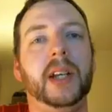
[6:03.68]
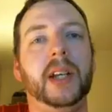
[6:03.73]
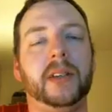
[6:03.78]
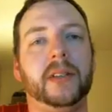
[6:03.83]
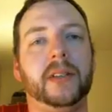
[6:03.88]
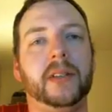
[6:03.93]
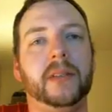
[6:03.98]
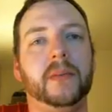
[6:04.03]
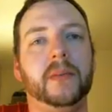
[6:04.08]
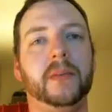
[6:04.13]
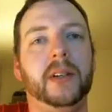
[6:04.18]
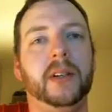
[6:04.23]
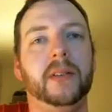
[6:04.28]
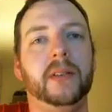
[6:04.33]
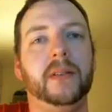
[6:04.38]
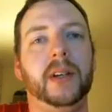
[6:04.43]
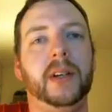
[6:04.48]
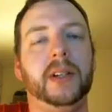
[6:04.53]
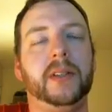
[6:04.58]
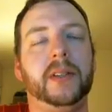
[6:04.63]
East.
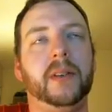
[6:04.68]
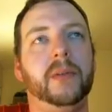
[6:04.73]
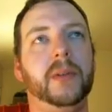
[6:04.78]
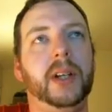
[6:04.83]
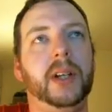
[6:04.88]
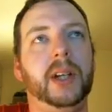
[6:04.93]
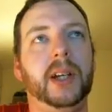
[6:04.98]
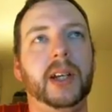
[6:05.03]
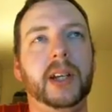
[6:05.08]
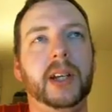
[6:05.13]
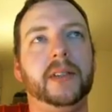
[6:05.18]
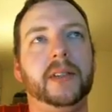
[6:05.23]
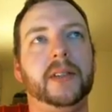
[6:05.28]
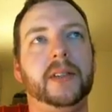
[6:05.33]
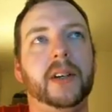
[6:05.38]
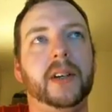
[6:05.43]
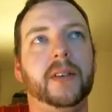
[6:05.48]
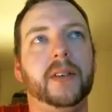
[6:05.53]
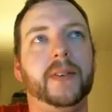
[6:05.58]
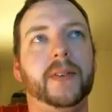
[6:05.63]
Well, it's only
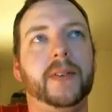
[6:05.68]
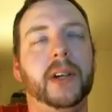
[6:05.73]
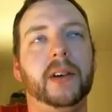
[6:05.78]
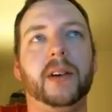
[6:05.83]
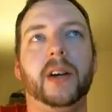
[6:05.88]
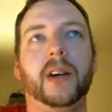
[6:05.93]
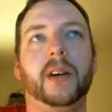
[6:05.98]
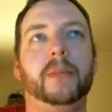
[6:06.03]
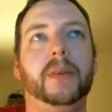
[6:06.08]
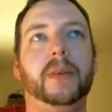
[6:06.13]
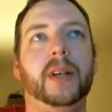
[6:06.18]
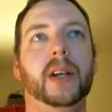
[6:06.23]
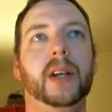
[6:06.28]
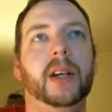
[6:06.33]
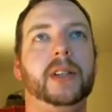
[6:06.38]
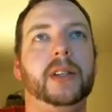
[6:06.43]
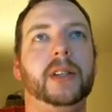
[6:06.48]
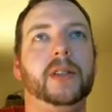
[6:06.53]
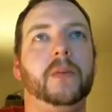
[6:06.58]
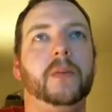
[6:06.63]
east of Europe,
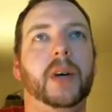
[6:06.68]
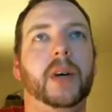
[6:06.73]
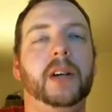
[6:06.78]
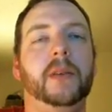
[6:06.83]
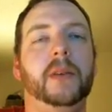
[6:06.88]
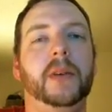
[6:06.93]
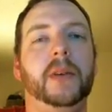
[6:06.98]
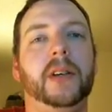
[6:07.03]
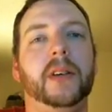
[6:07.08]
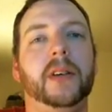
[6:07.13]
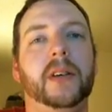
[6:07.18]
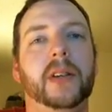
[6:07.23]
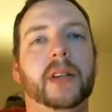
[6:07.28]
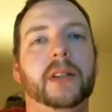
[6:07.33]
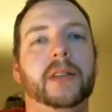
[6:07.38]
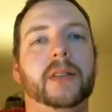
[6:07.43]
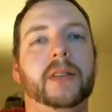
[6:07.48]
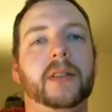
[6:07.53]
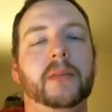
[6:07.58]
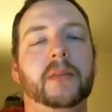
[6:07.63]
so why do we call
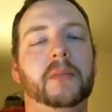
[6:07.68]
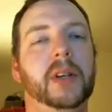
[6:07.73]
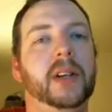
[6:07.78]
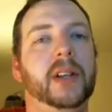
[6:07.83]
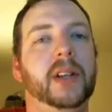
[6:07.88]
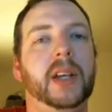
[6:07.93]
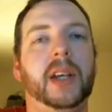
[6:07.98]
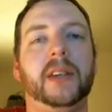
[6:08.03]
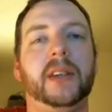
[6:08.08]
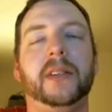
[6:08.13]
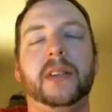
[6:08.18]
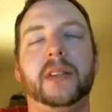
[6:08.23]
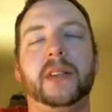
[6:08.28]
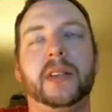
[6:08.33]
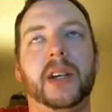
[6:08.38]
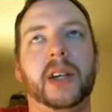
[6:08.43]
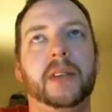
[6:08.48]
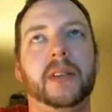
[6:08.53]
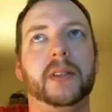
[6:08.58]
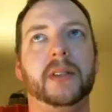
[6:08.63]
it the Middle East? It's
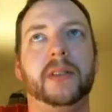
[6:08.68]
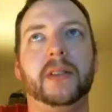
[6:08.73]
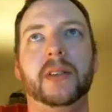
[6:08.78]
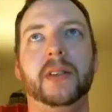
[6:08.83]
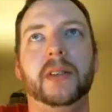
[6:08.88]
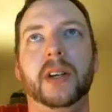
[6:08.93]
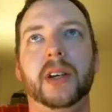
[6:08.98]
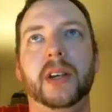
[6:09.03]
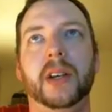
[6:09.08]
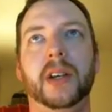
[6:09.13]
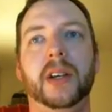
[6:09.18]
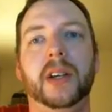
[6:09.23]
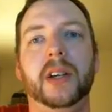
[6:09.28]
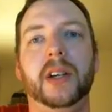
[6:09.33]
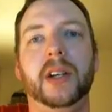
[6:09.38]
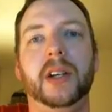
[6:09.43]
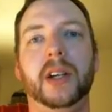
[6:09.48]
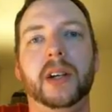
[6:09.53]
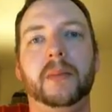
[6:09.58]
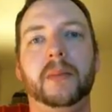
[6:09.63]
kind of this
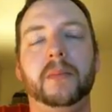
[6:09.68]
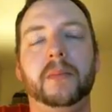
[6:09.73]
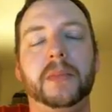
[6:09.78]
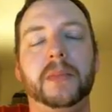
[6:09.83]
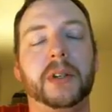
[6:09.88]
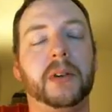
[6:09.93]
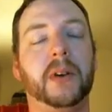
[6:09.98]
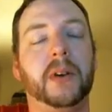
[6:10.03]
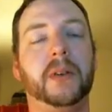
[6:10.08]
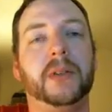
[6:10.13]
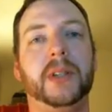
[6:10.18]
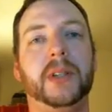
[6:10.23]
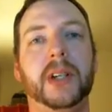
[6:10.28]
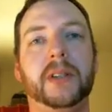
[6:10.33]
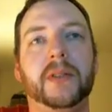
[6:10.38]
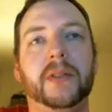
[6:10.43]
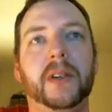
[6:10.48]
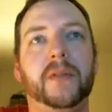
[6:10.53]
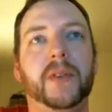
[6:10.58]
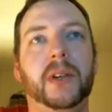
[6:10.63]

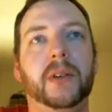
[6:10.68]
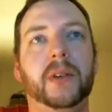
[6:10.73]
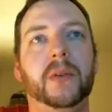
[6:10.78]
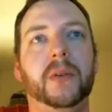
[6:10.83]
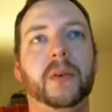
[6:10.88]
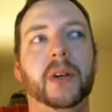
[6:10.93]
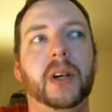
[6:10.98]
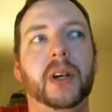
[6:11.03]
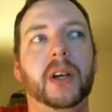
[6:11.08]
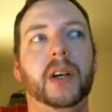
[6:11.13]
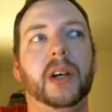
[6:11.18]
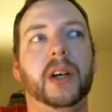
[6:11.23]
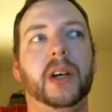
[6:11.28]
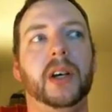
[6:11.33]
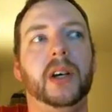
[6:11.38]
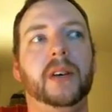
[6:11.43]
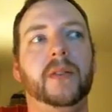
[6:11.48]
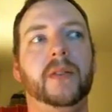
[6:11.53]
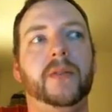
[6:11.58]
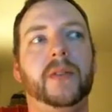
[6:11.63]
Eurocentric view
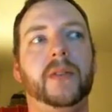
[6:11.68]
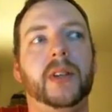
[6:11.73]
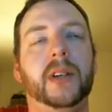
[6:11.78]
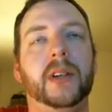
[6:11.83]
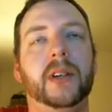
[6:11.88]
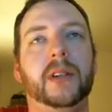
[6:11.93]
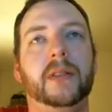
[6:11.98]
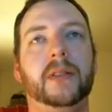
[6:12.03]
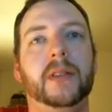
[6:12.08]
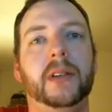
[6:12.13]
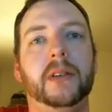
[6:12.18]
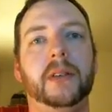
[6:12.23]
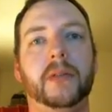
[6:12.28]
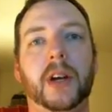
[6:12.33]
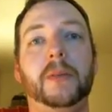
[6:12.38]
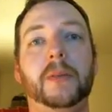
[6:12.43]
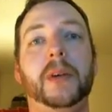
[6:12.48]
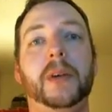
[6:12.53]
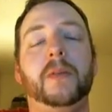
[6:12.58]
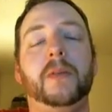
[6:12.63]
of the
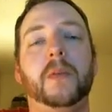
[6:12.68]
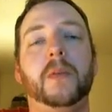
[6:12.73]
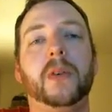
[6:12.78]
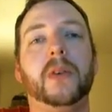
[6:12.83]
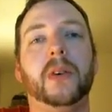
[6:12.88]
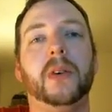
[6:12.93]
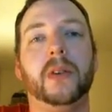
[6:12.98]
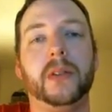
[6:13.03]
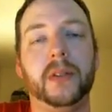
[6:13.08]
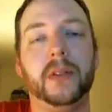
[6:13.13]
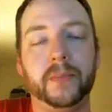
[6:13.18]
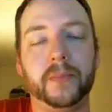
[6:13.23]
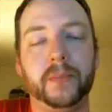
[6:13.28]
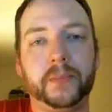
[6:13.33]
Arabian world.